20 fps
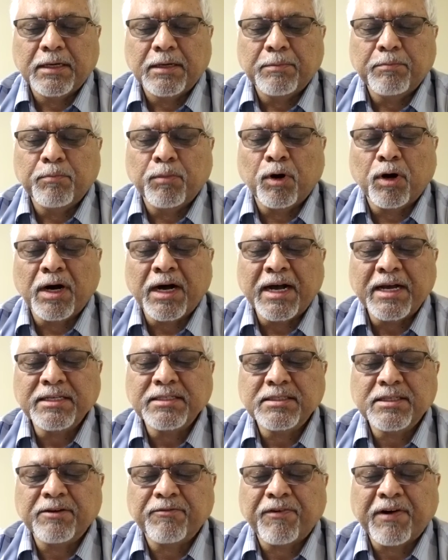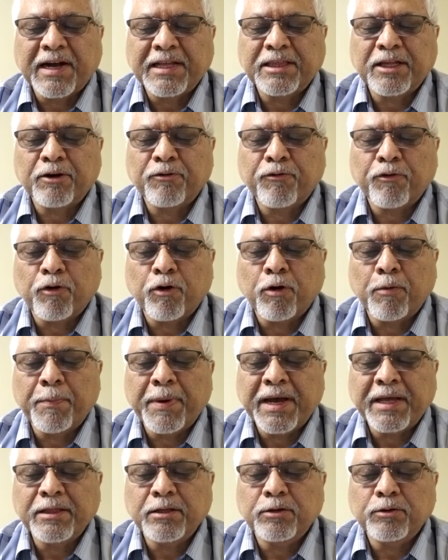Boaz, the father of
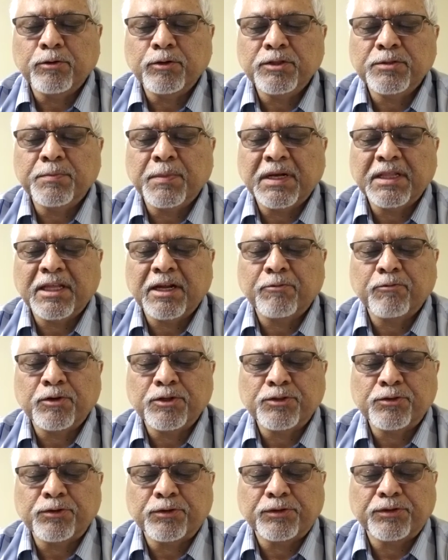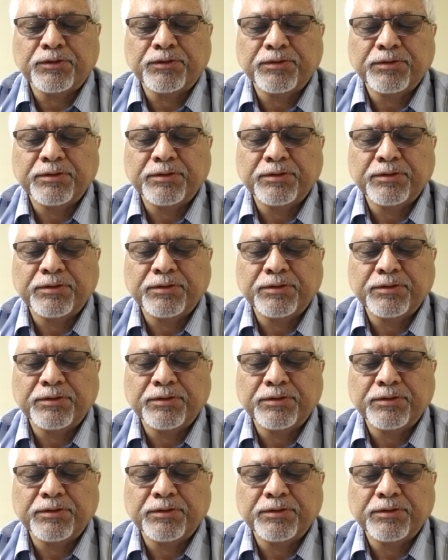Obed, whose mother was Ruth.